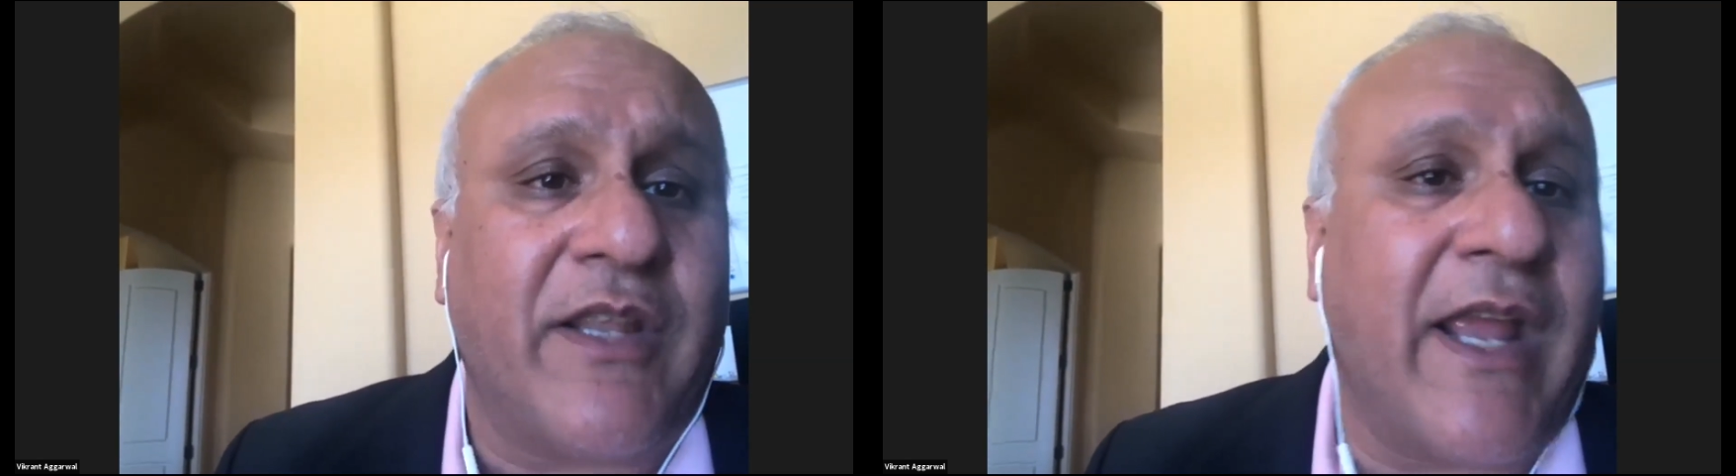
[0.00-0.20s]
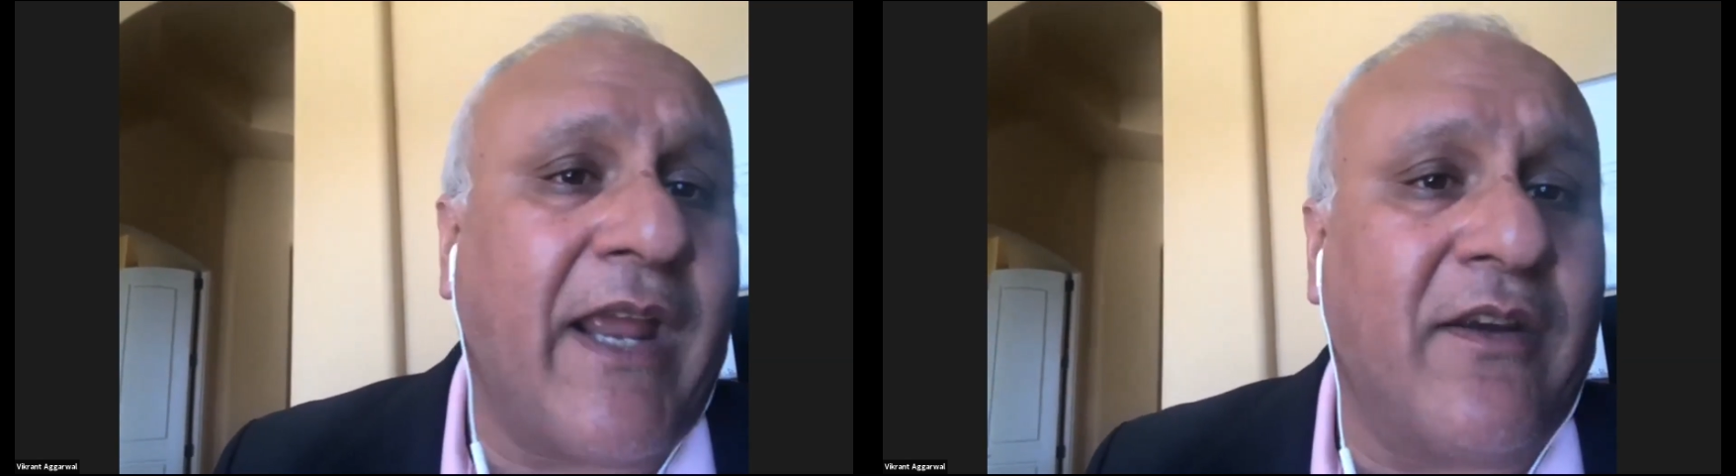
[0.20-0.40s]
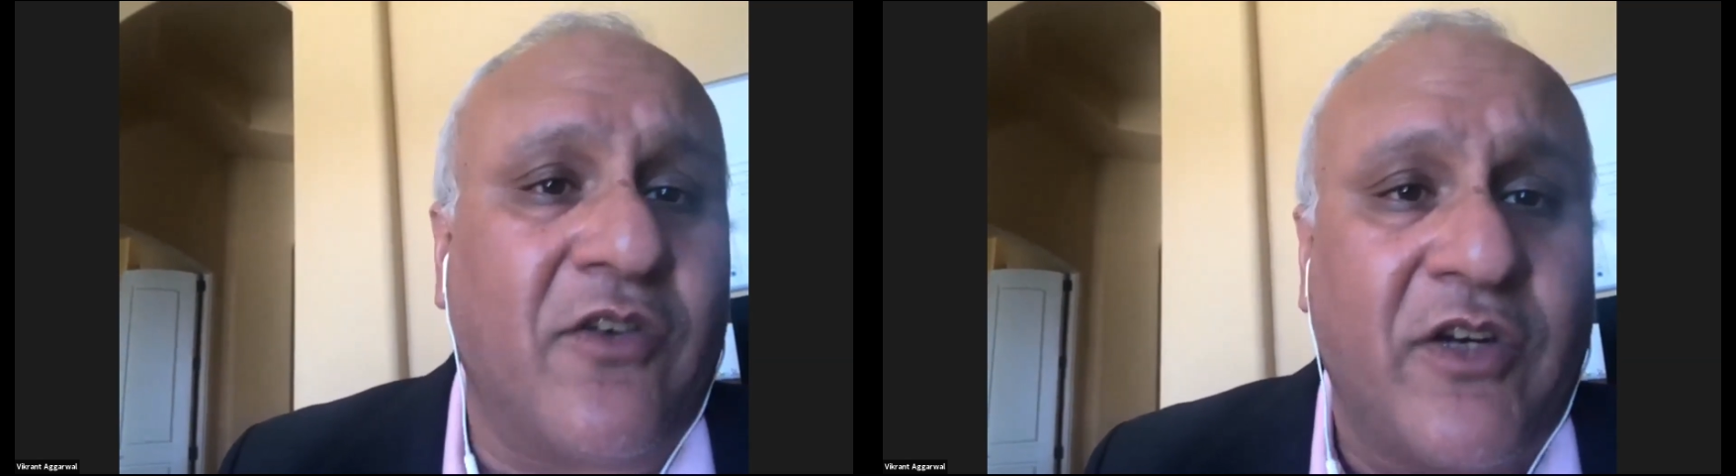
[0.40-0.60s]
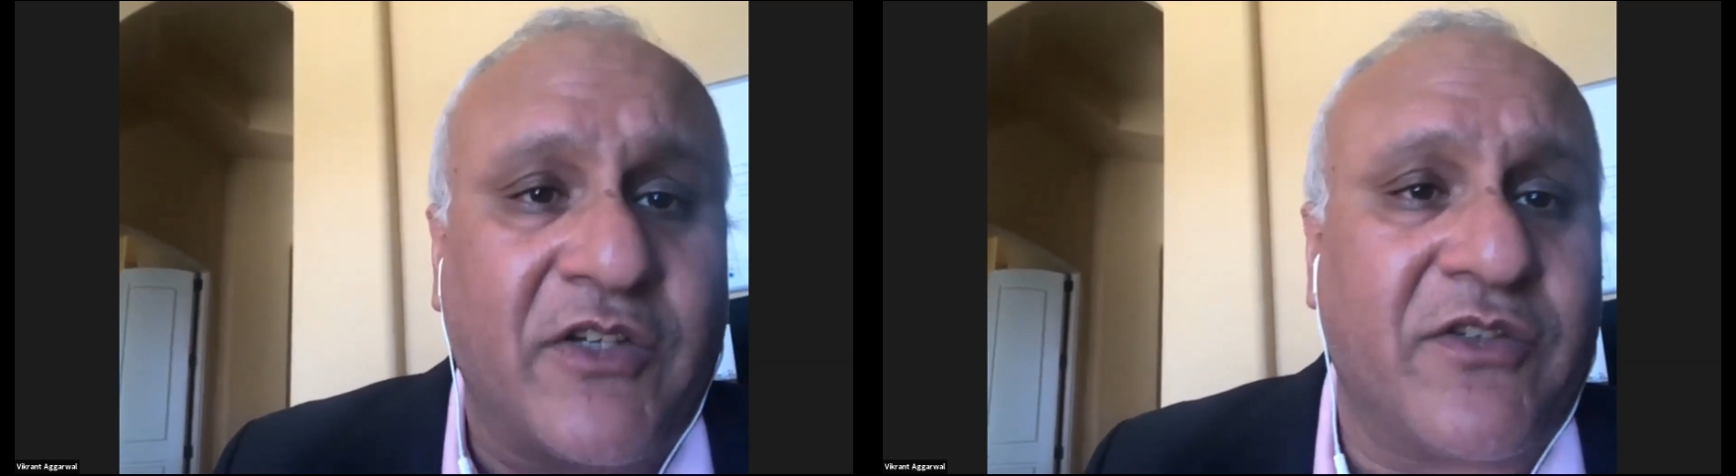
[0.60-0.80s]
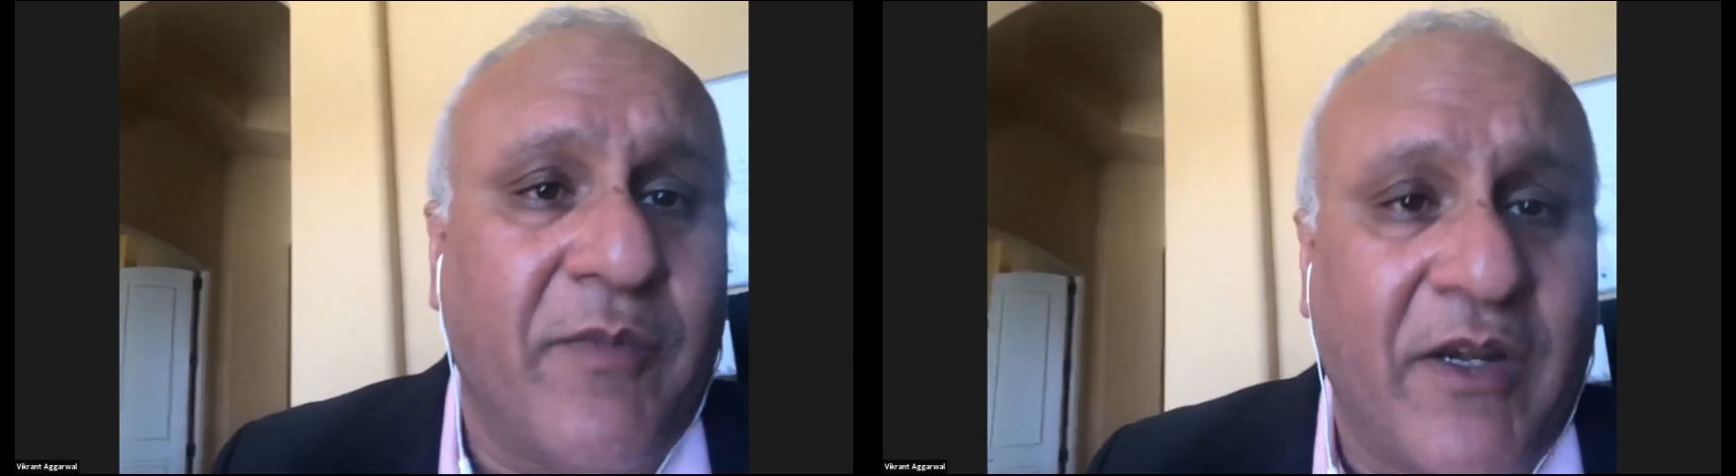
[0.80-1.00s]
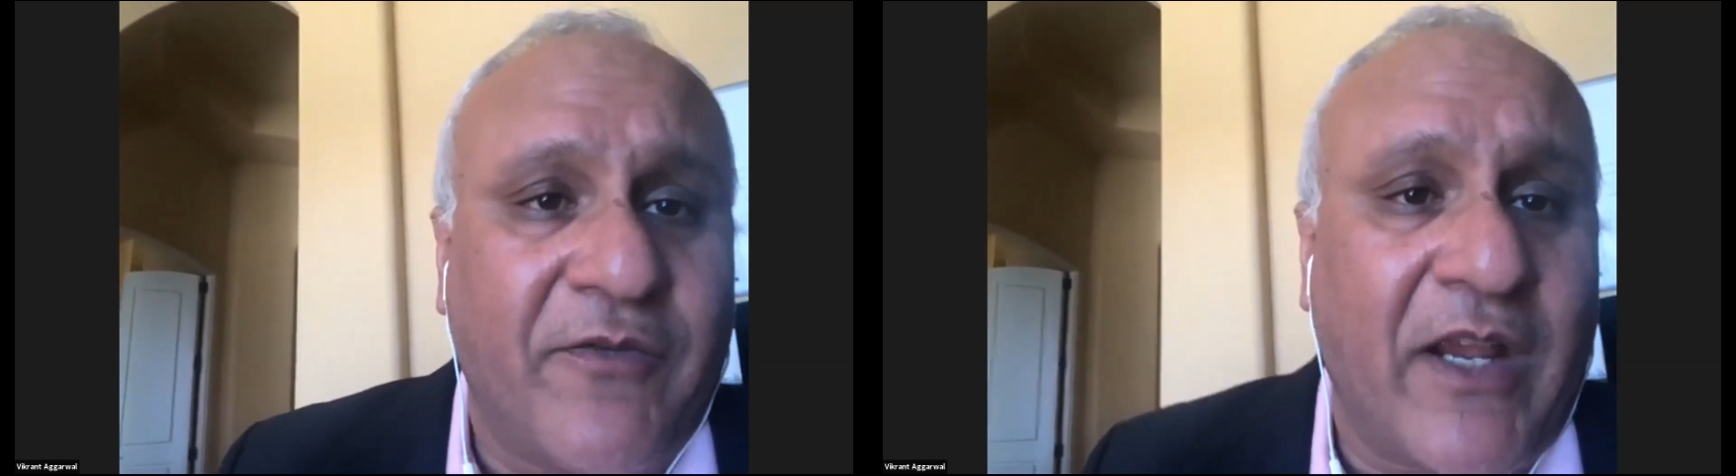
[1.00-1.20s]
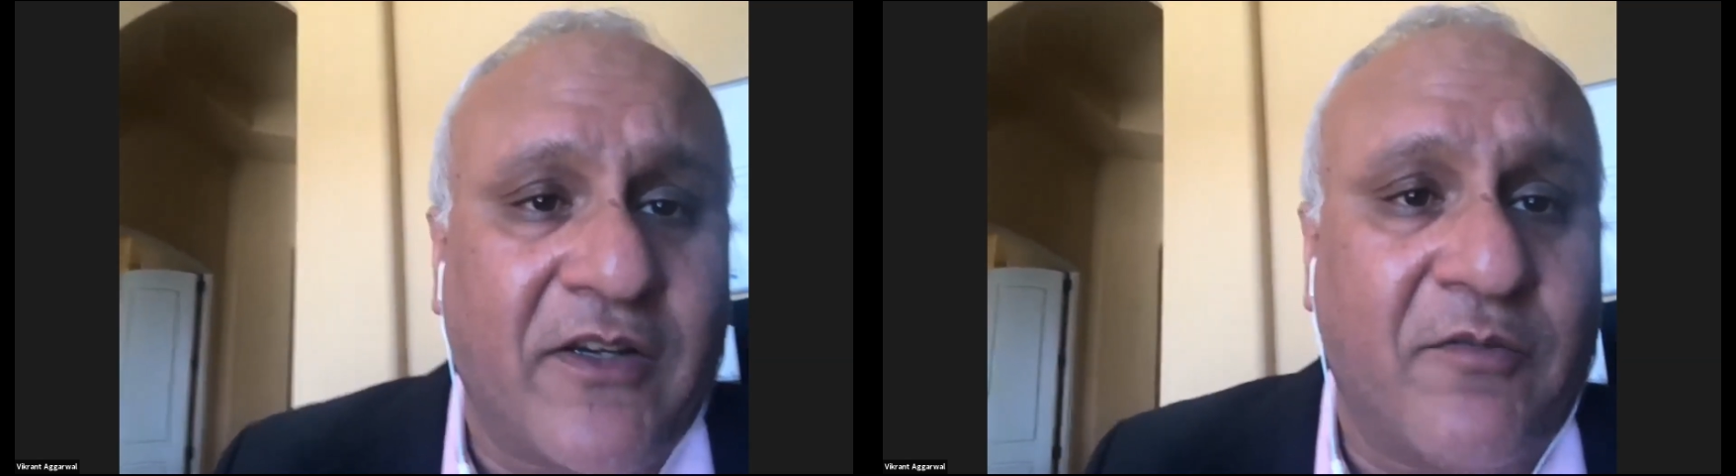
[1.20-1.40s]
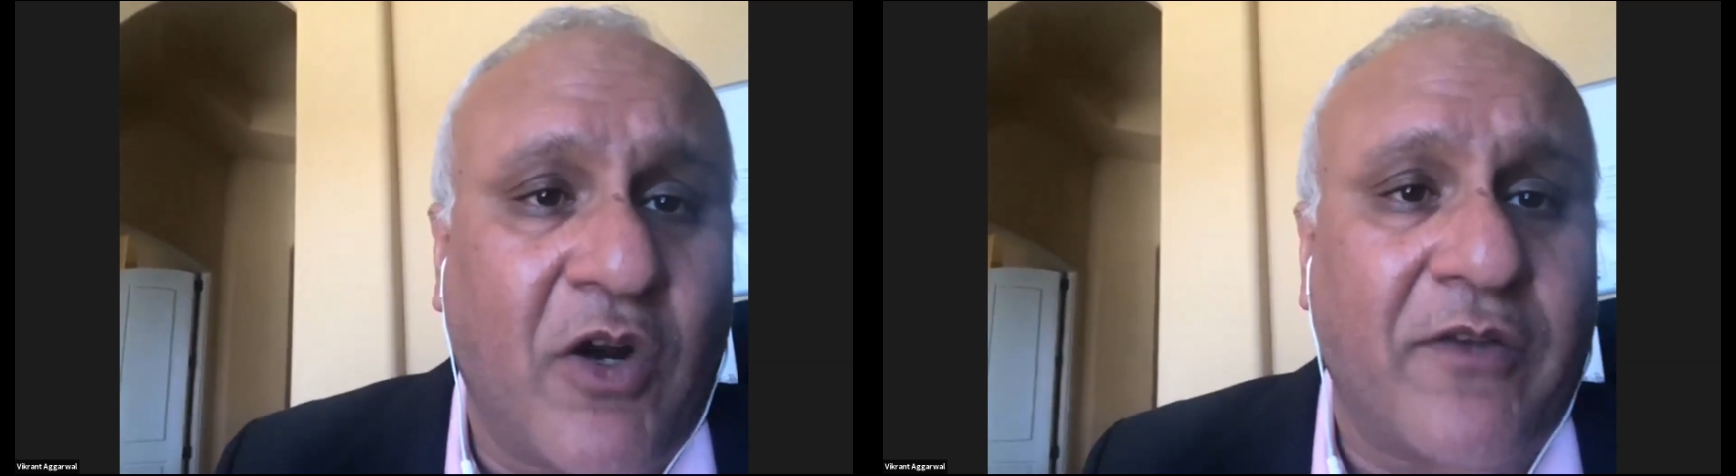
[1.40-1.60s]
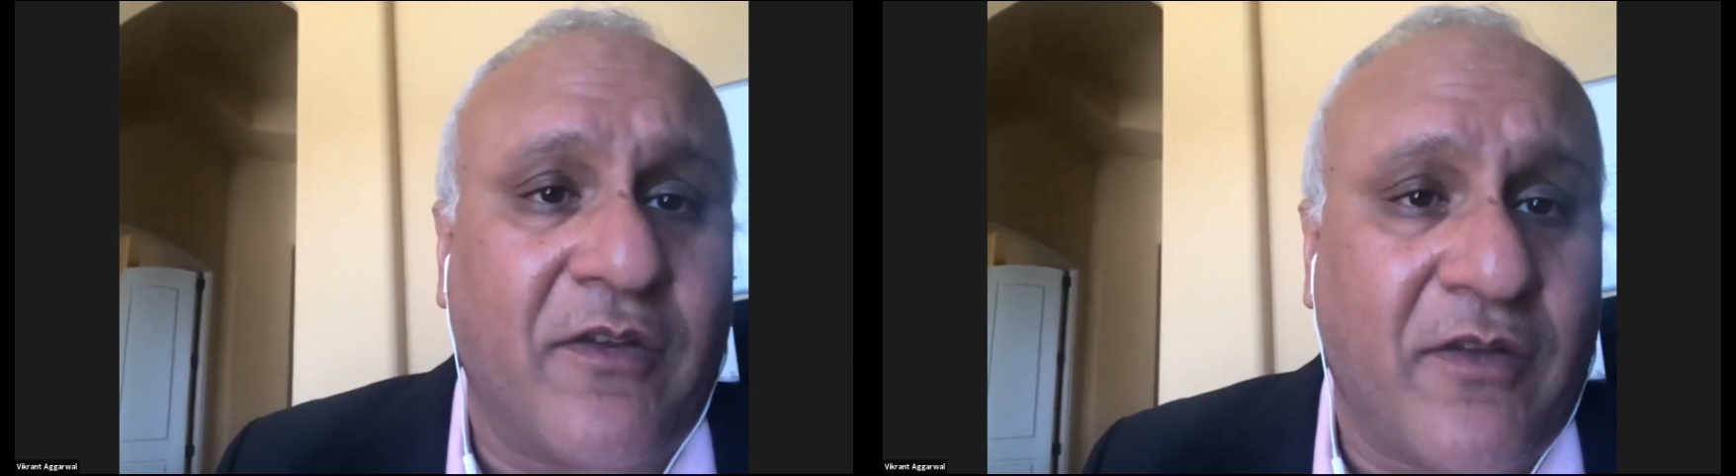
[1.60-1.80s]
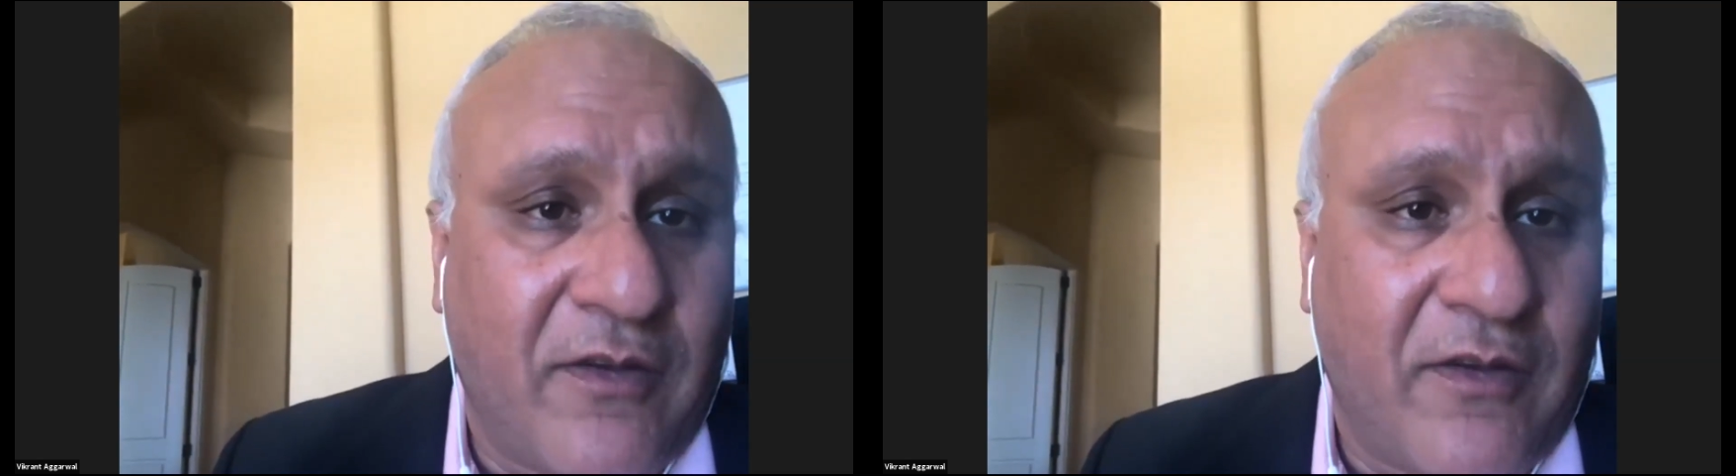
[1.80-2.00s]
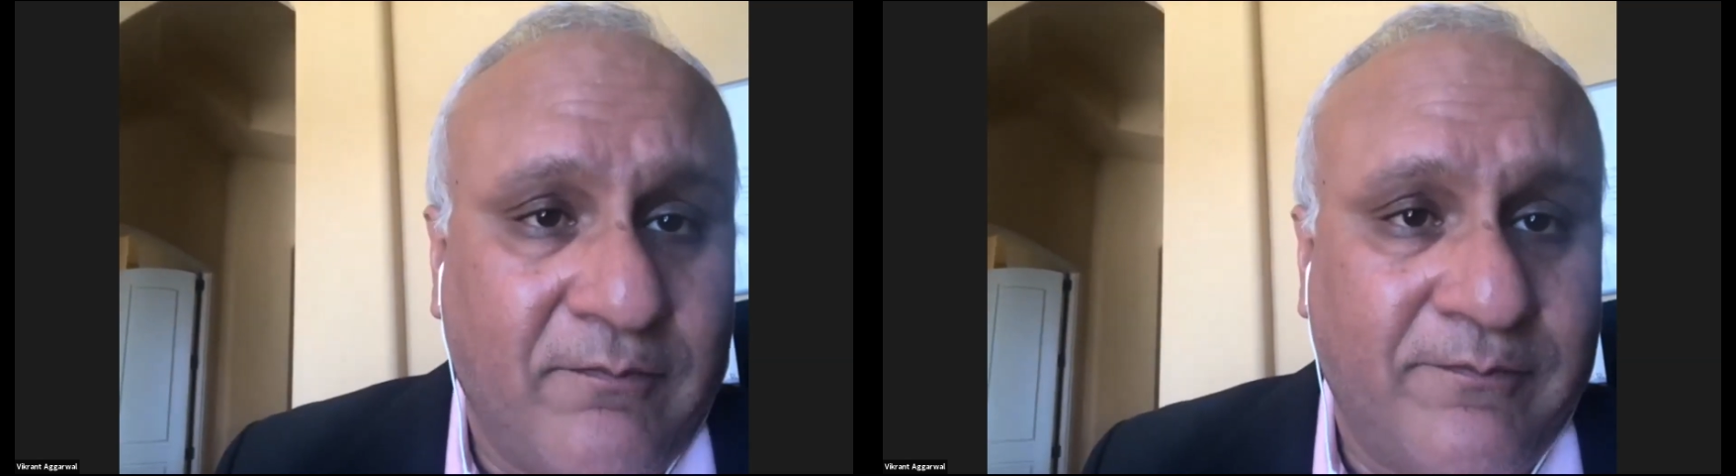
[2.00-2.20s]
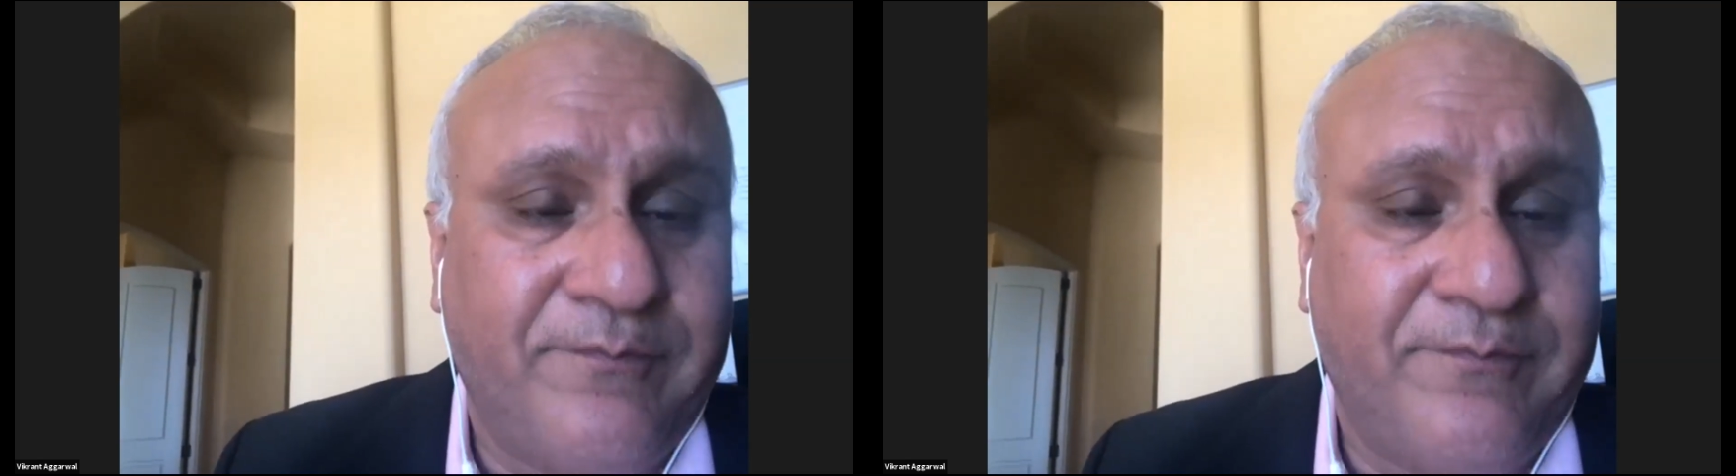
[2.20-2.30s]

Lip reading: than traditional manufacturing processes.